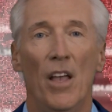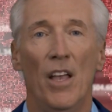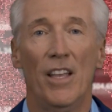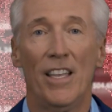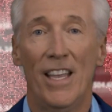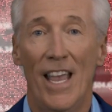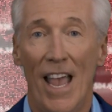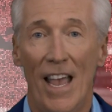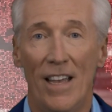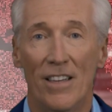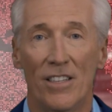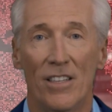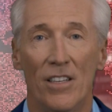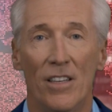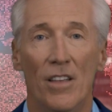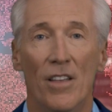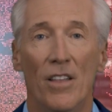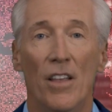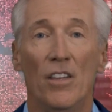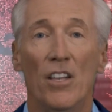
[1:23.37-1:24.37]
Yet,
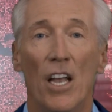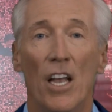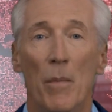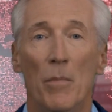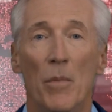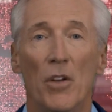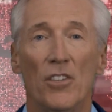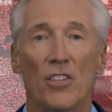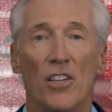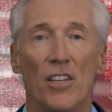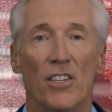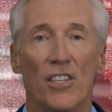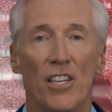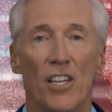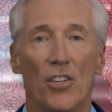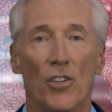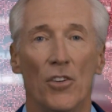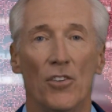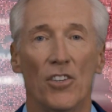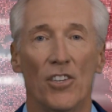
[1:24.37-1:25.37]
the numbers
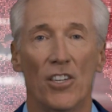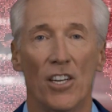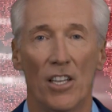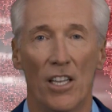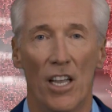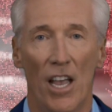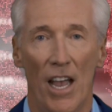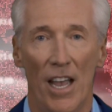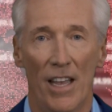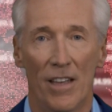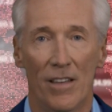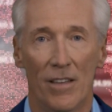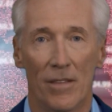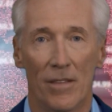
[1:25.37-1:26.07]
continue to decline.